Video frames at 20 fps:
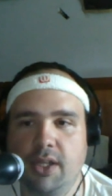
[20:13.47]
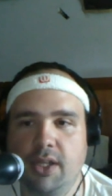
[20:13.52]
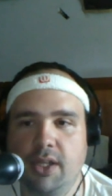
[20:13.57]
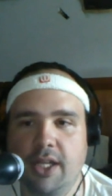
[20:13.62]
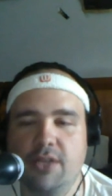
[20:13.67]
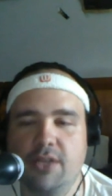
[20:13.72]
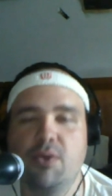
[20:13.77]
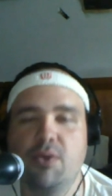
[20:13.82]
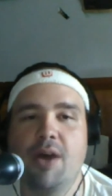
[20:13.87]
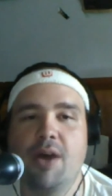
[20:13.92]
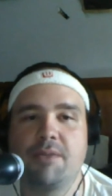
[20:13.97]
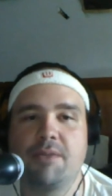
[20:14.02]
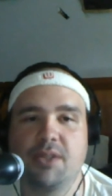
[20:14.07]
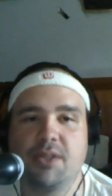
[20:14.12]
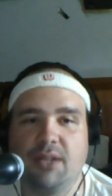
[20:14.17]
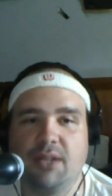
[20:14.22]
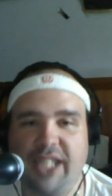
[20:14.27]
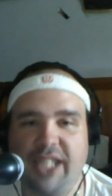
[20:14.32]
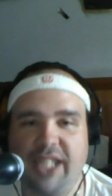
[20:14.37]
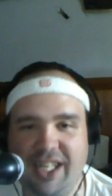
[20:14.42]
they do have
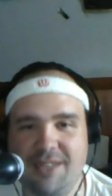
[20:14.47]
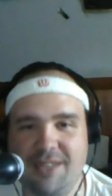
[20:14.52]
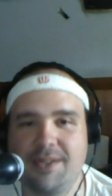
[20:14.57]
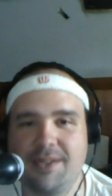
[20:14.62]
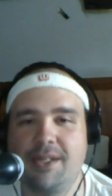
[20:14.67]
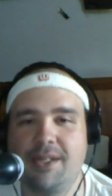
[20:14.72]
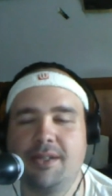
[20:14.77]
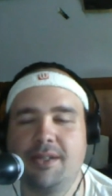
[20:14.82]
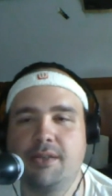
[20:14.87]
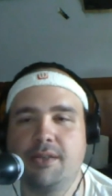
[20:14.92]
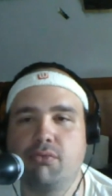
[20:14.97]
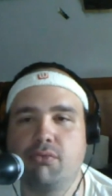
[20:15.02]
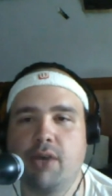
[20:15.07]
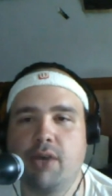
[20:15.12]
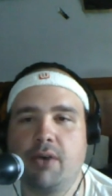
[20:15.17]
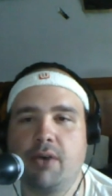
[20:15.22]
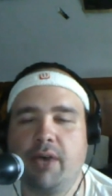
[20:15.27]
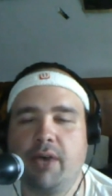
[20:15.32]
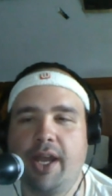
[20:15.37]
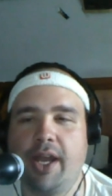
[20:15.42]
deleted scenes as
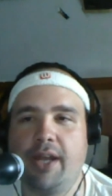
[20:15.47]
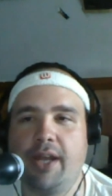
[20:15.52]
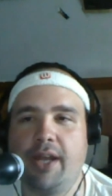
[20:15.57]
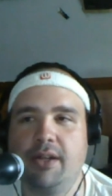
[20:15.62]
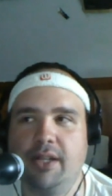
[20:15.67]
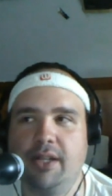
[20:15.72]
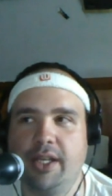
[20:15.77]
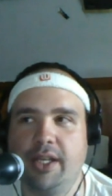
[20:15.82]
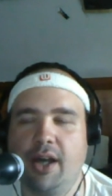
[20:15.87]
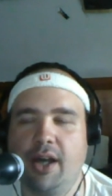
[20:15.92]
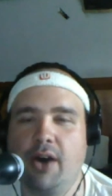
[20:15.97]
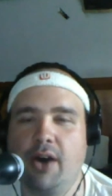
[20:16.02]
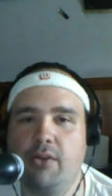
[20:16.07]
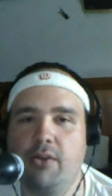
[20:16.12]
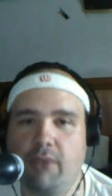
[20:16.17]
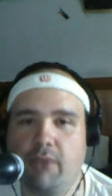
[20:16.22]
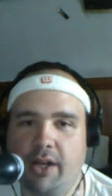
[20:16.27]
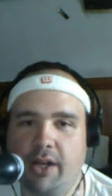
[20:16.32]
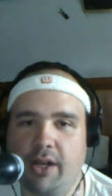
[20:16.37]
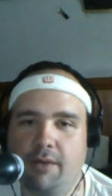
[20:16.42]
well, and the
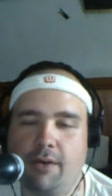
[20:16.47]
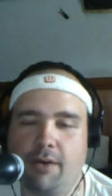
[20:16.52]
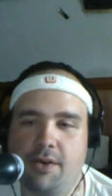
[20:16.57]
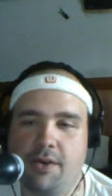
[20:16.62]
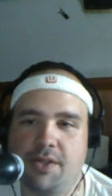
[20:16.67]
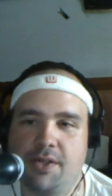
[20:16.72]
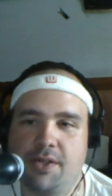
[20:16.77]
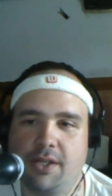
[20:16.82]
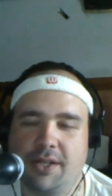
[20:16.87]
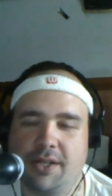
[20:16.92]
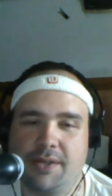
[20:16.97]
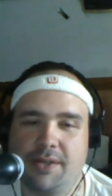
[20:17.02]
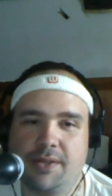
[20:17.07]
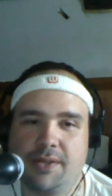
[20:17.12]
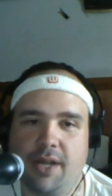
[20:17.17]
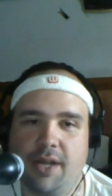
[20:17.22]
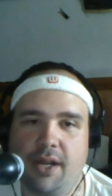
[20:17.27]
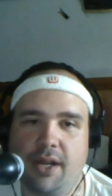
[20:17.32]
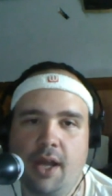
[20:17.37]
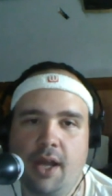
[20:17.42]
unrated version, as I
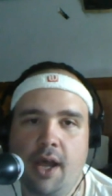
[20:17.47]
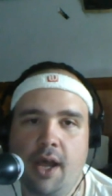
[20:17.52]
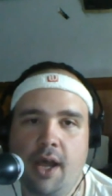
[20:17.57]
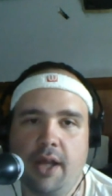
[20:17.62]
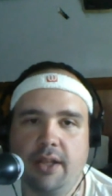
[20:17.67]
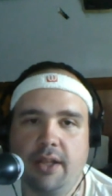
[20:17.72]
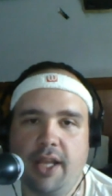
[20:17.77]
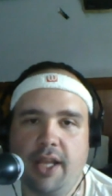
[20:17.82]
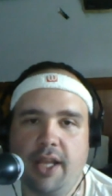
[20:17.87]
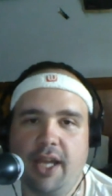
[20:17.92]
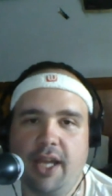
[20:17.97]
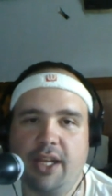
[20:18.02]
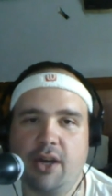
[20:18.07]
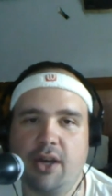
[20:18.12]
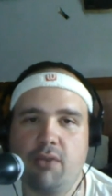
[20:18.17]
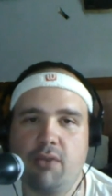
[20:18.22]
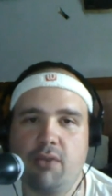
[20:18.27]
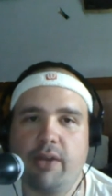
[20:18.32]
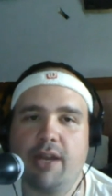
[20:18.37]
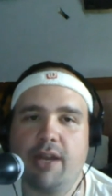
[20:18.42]
said. In the
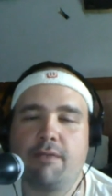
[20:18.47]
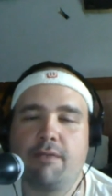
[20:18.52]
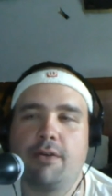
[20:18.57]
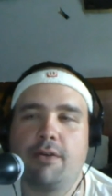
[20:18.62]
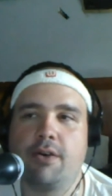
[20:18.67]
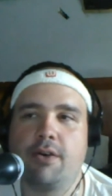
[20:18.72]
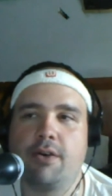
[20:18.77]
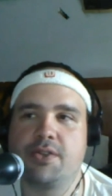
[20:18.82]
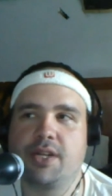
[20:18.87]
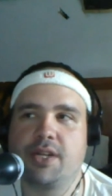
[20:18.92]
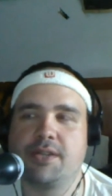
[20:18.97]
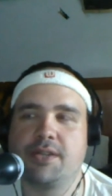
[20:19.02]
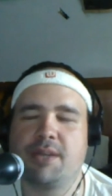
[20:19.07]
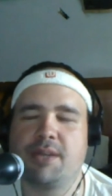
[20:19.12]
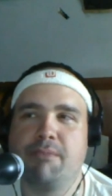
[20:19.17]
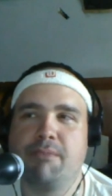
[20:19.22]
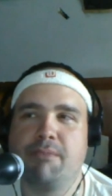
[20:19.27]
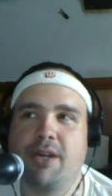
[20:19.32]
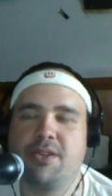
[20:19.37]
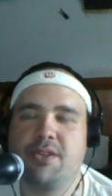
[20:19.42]
unrated version, as I
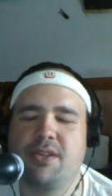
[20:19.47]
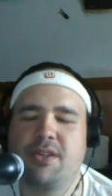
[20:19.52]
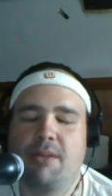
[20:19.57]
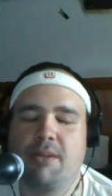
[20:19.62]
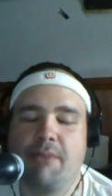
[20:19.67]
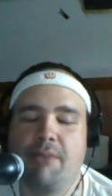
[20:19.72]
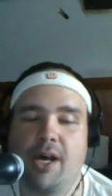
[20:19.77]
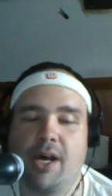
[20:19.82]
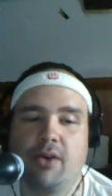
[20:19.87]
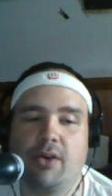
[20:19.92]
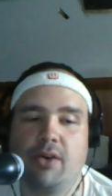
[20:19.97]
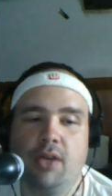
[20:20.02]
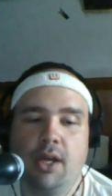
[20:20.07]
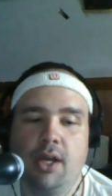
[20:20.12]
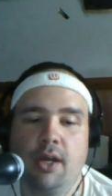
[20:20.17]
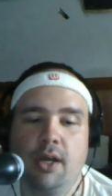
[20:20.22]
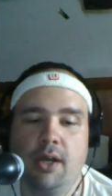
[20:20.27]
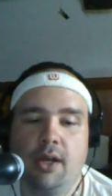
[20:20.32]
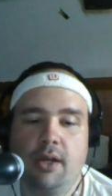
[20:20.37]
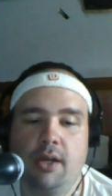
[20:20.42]
mentioned about
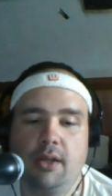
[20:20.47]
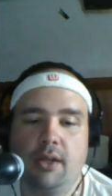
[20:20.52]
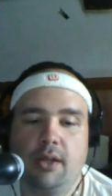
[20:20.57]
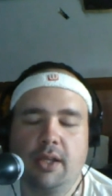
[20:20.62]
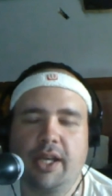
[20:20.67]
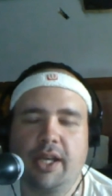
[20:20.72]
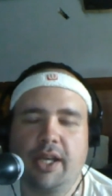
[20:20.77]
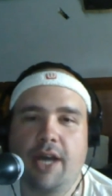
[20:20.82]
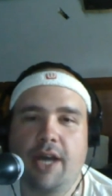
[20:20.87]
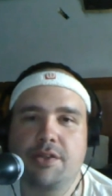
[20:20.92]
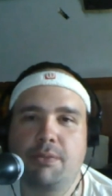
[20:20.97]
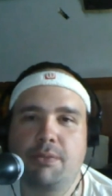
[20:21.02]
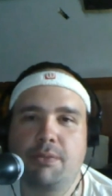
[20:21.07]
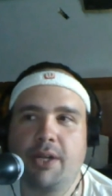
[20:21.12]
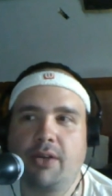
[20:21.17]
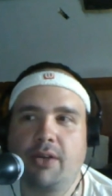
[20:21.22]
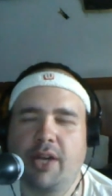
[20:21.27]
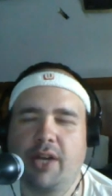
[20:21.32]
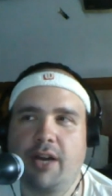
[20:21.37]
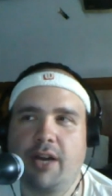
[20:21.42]
the guy
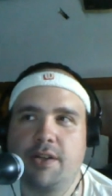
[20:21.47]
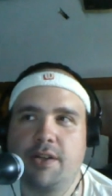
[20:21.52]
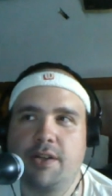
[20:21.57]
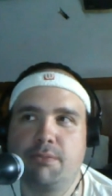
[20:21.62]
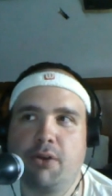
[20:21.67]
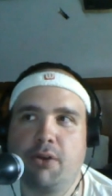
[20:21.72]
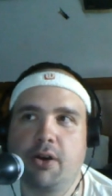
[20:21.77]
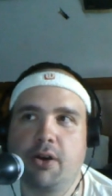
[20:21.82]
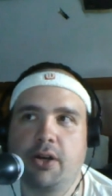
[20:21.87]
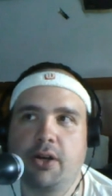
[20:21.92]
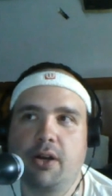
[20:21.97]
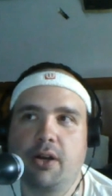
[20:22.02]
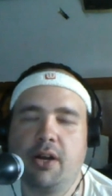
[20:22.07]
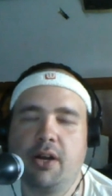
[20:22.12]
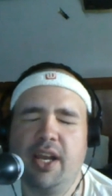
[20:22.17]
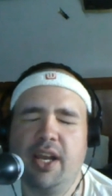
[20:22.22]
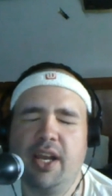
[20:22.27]
spitting on Harry's burger,